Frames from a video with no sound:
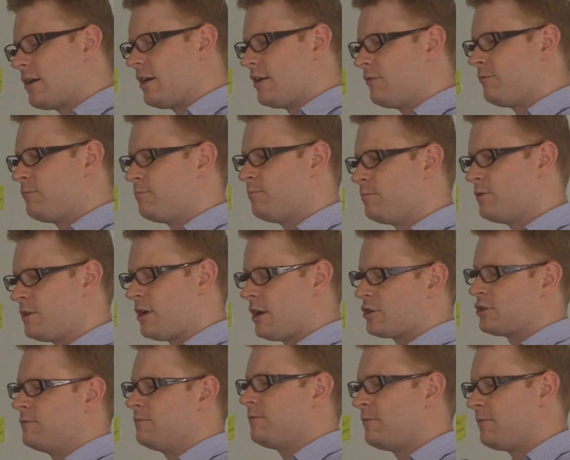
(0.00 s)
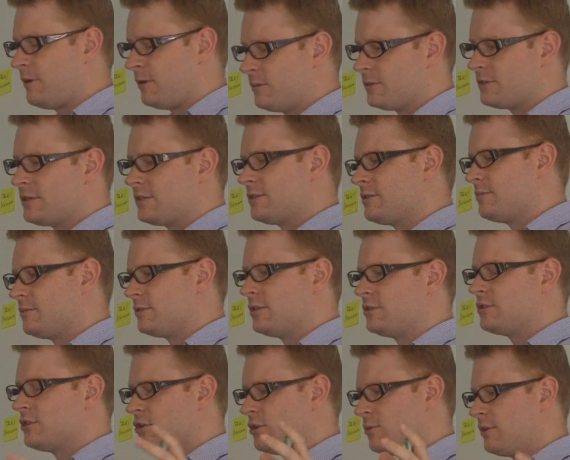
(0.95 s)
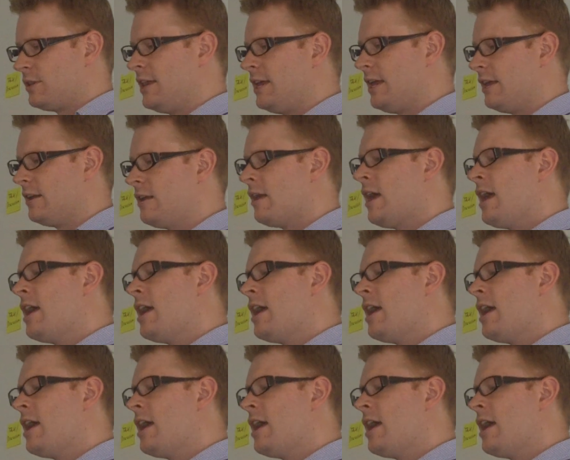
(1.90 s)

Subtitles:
kind of production fulfillment systems that's to do with lean.